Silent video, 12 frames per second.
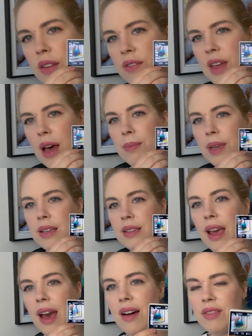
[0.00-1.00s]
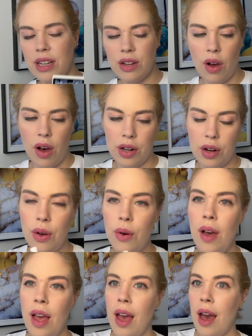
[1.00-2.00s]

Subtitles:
of that, because I have it in auto.